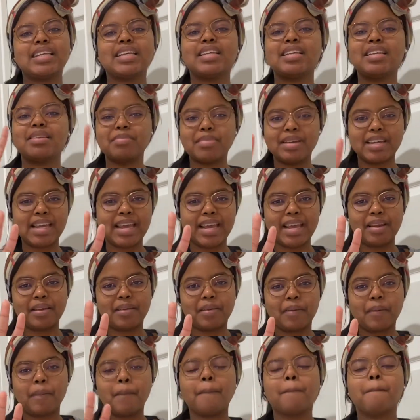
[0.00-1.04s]
Number nine,
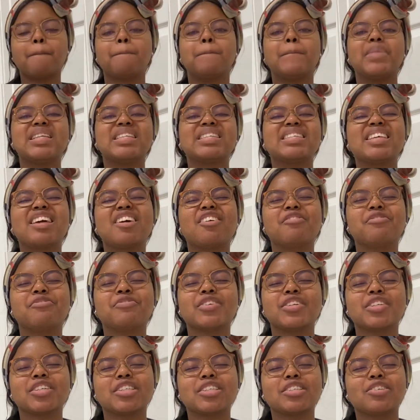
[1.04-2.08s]
be
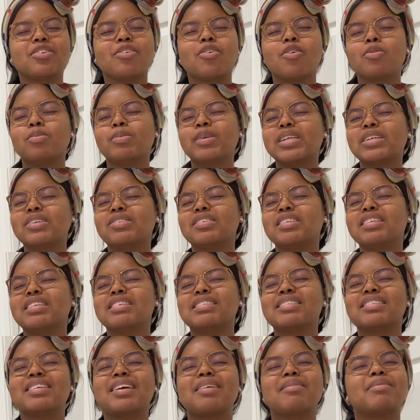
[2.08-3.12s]
selfish. Oh my
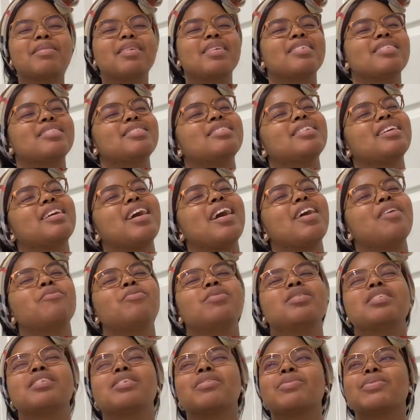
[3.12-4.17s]
goodness, I'm gonna say, I
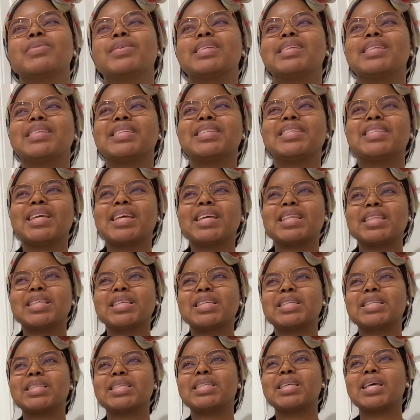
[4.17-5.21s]
wish I could say
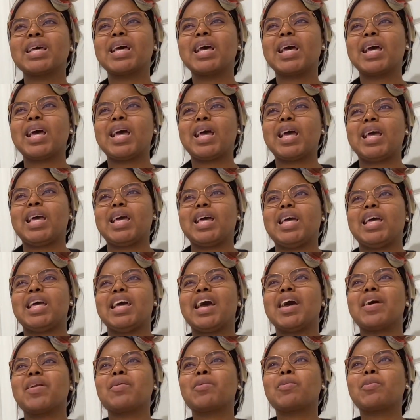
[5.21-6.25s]
this,
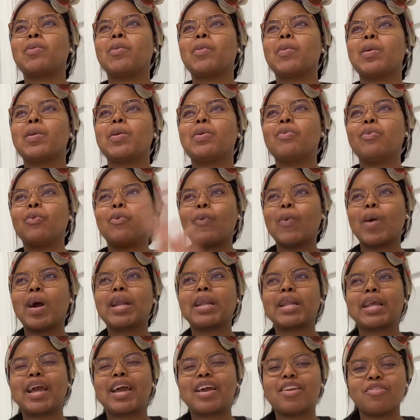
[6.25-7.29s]
I don't know in
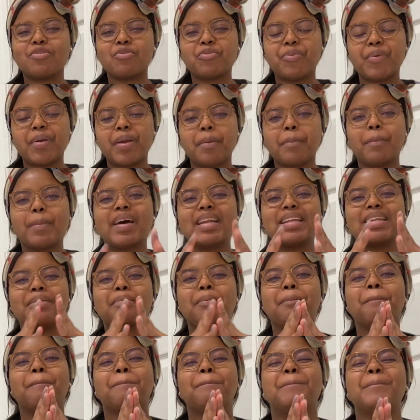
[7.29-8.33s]
what kind of way, but
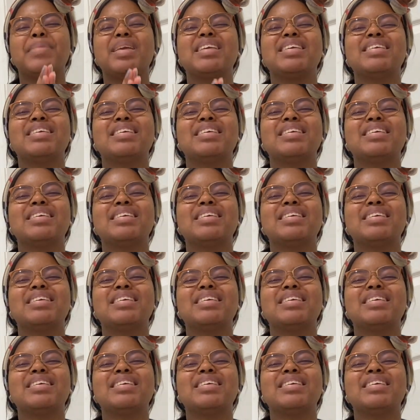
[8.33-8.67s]
be